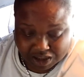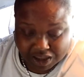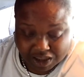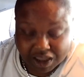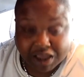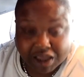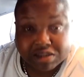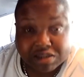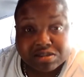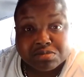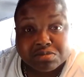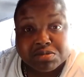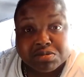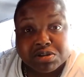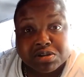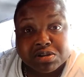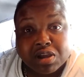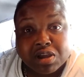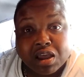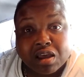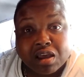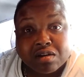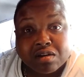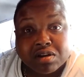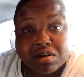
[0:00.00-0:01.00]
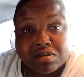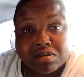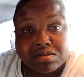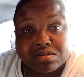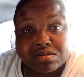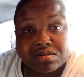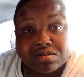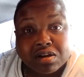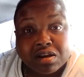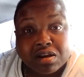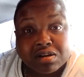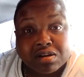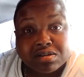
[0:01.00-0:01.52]
I asked Miss how close
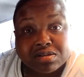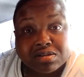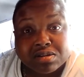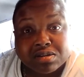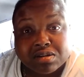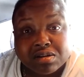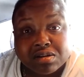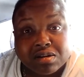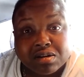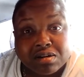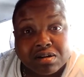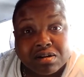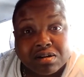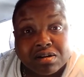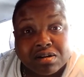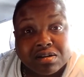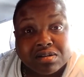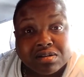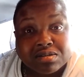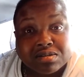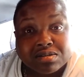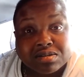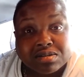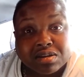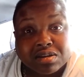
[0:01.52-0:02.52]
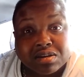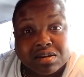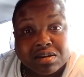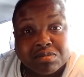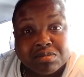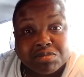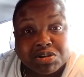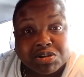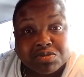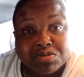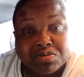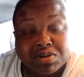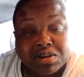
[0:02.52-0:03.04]
to little girl sitting
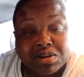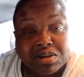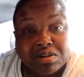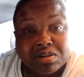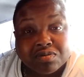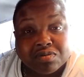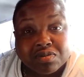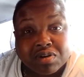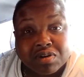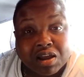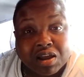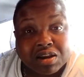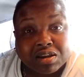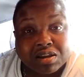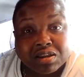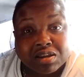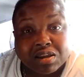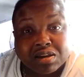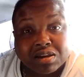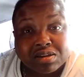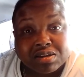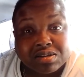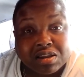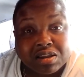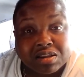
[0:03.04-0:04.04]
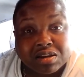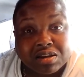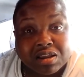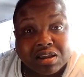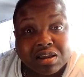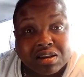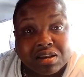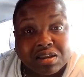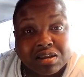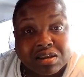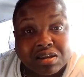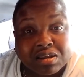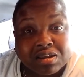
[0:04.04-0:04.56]
in between Veronica and this other
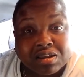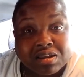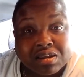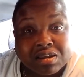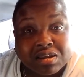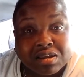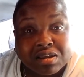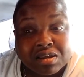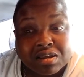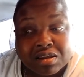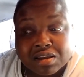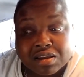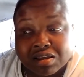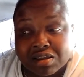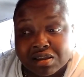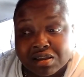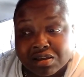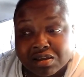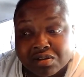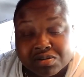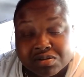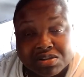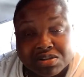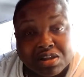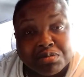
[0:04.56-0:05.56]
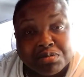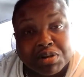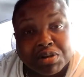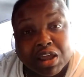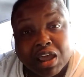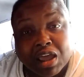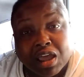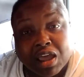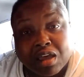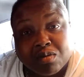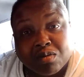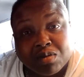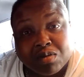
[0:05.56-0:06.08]
lady. Gonna tell me
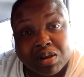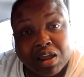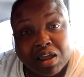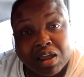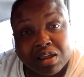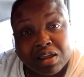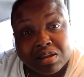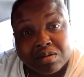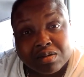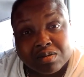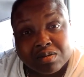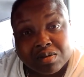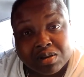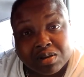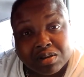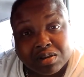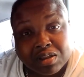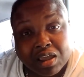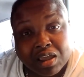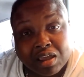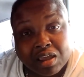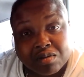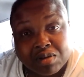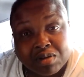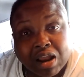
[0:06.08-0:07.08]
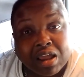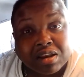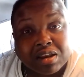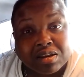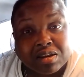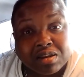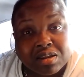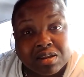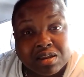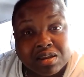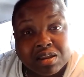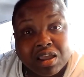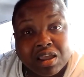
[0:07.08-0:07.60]
they had what I what had what I
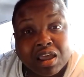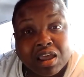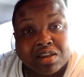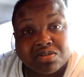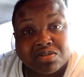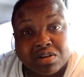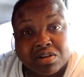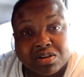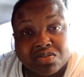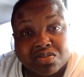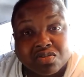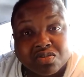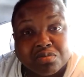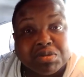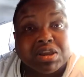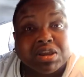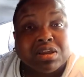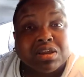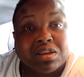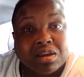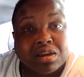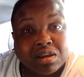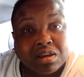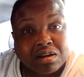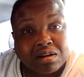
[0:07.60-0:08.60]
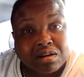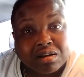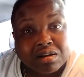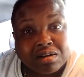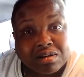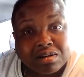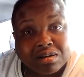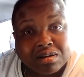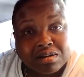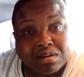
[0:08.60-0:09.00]
had trailers for me here.